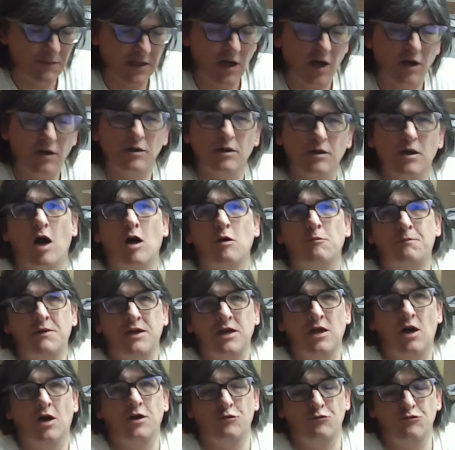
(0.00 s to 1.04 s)

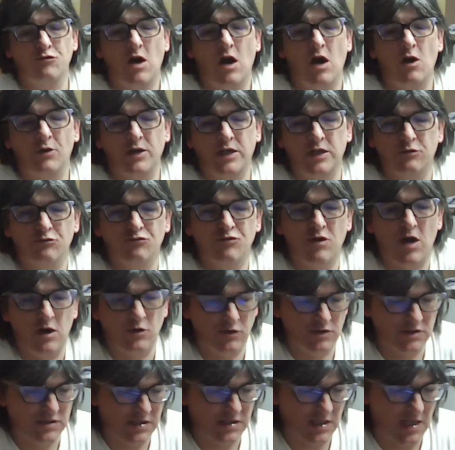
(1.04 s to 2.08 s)
on a rolling
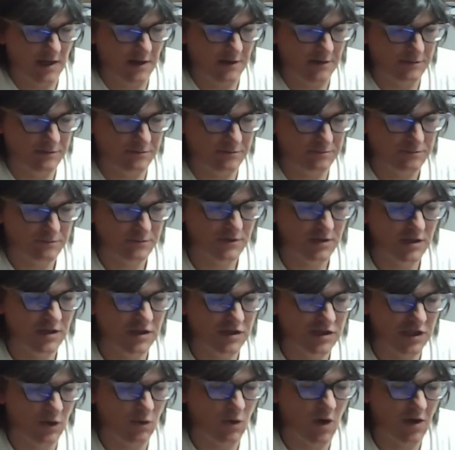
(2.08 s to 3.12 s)
rota,
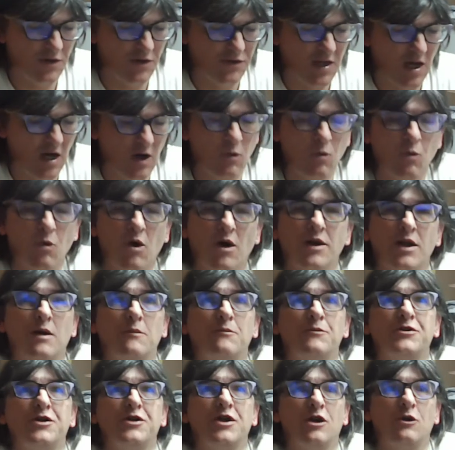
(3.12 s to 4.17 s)
so I'll know what
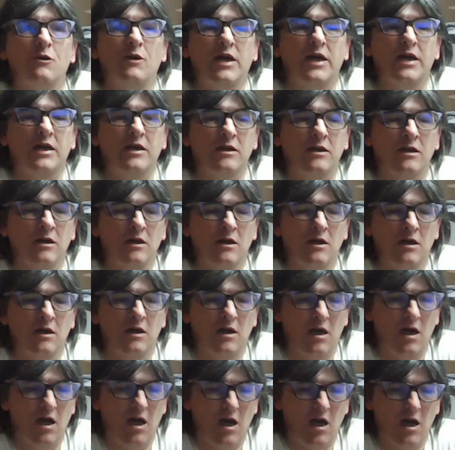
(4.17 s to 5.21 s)
I'm doing
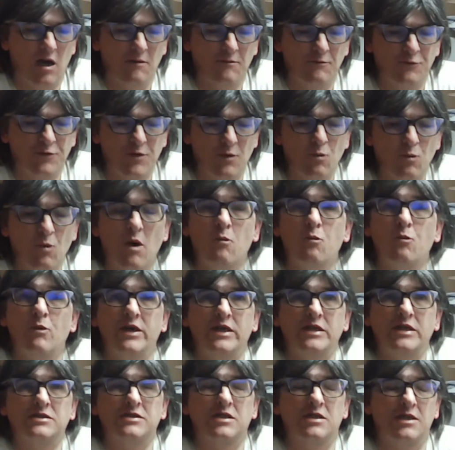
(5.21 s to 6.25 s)
from one
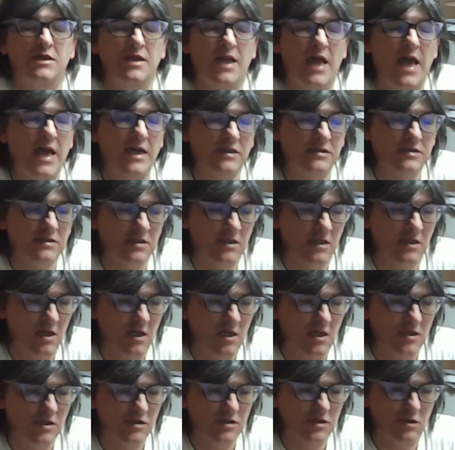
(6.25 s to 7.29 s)
week to the next.
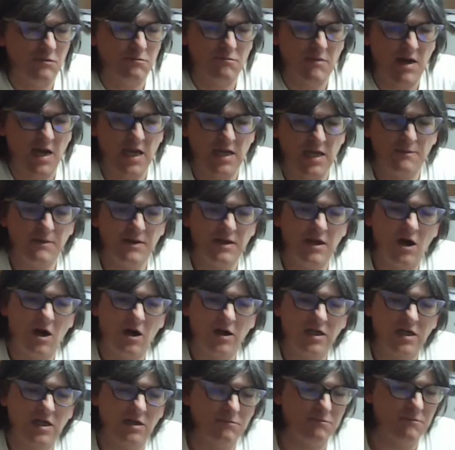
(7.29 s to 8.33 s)
So maybe
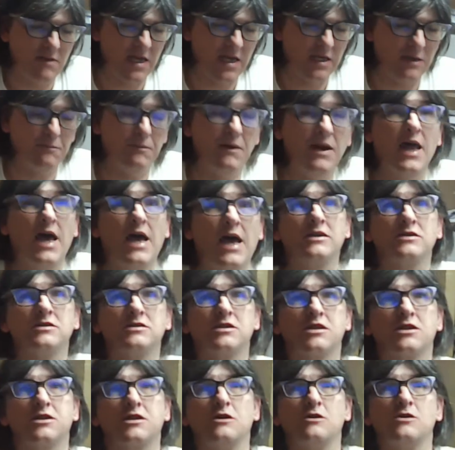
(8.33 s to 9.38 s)
I can make plans
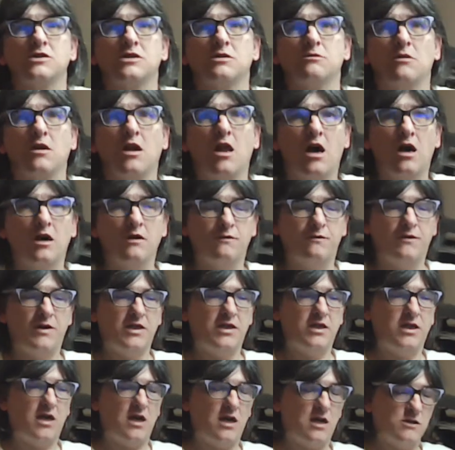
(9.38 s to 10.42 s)
to do some live
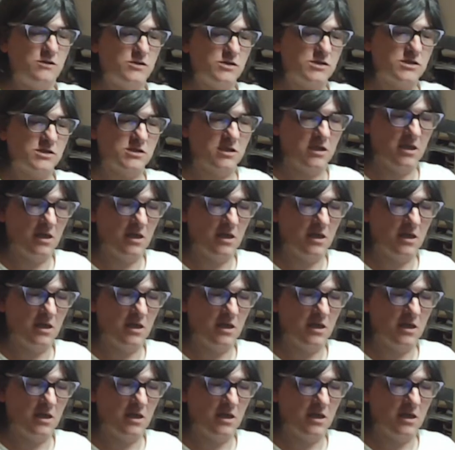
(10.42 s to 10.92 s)
videos.